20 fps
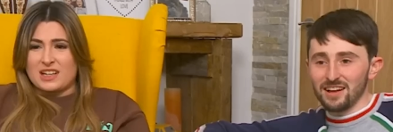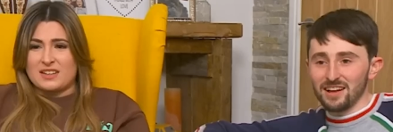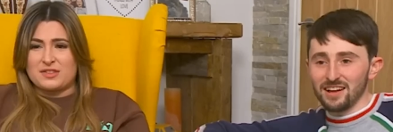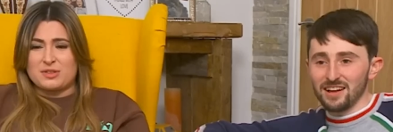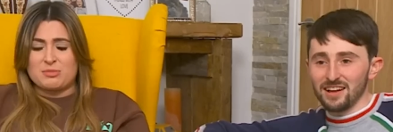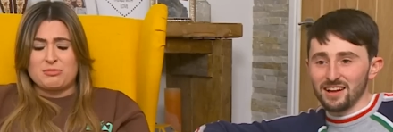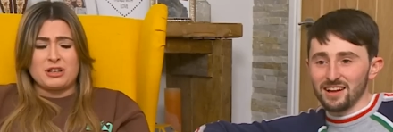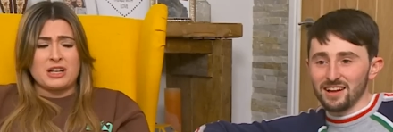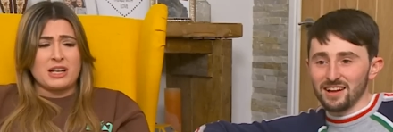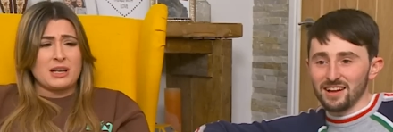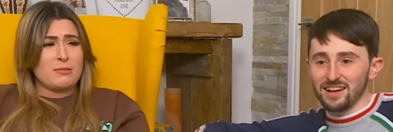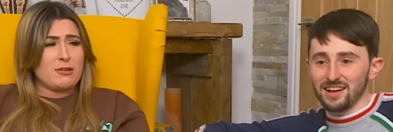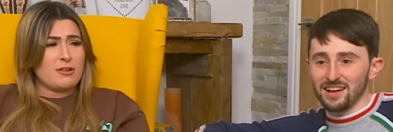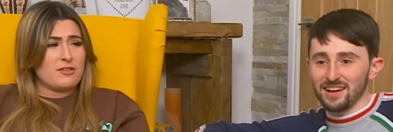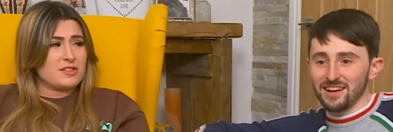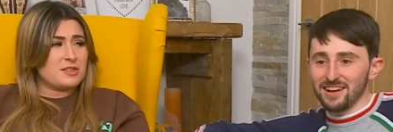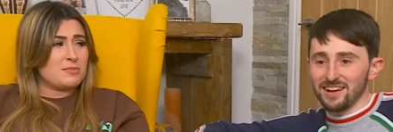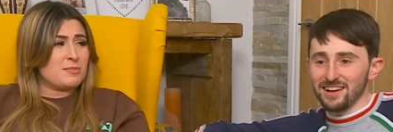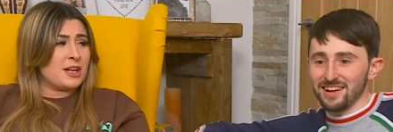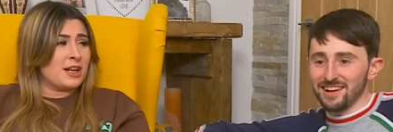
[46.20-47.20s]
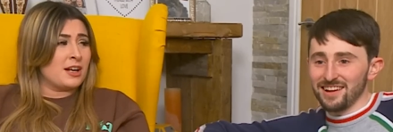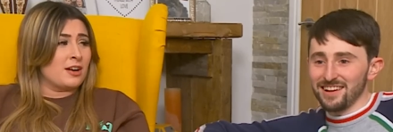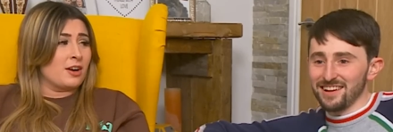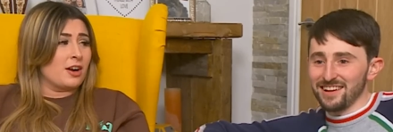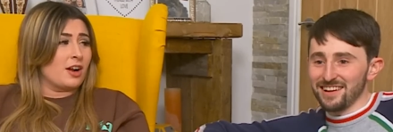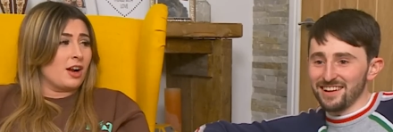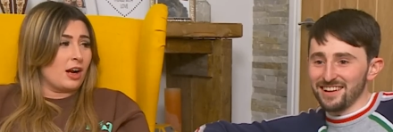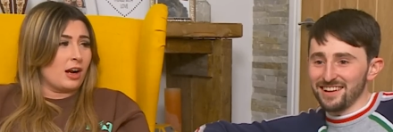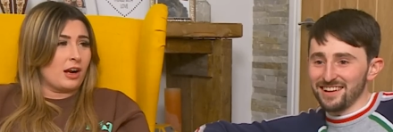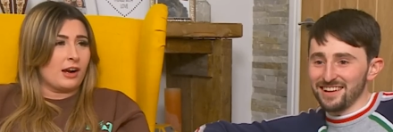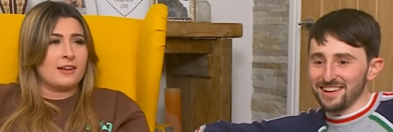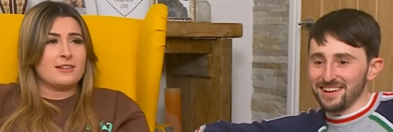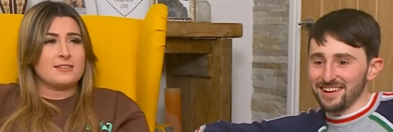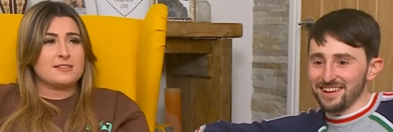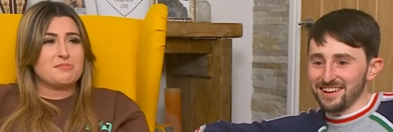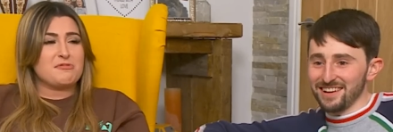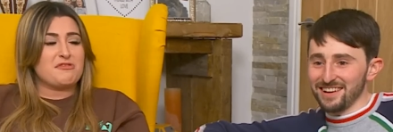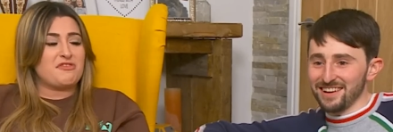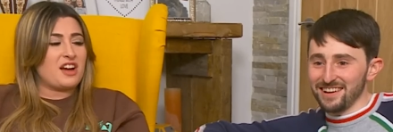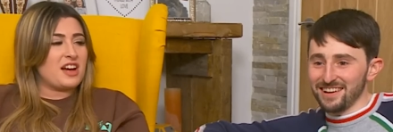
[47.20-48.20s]
Speaker 1: If someone came over to me and
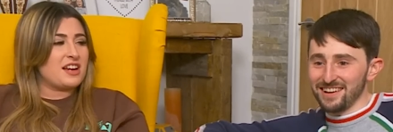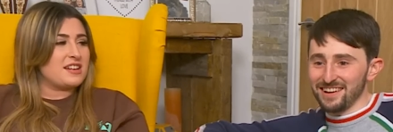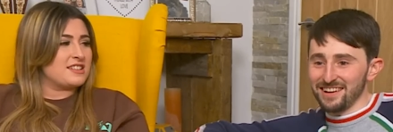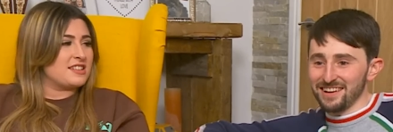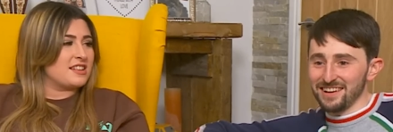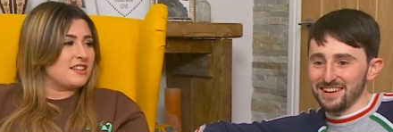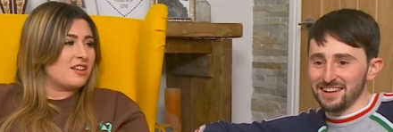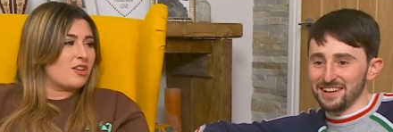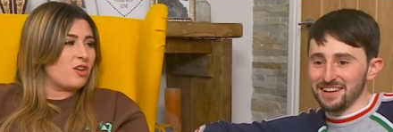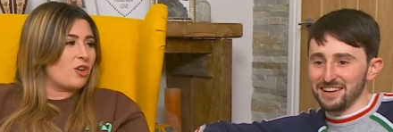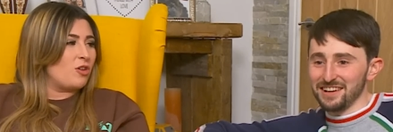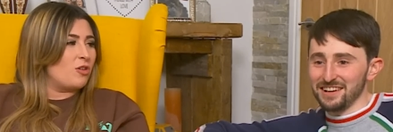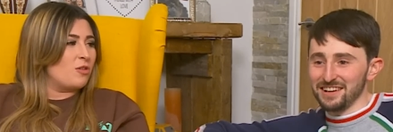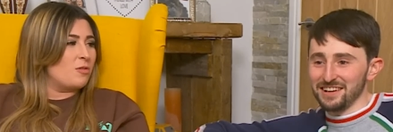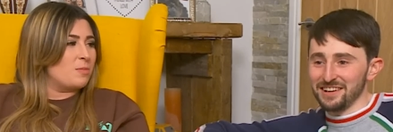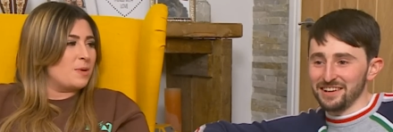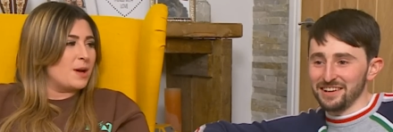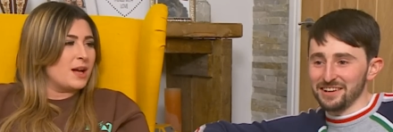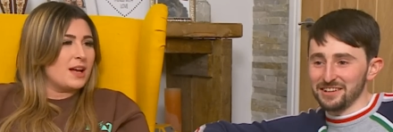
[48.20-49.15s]
licked my face in the club...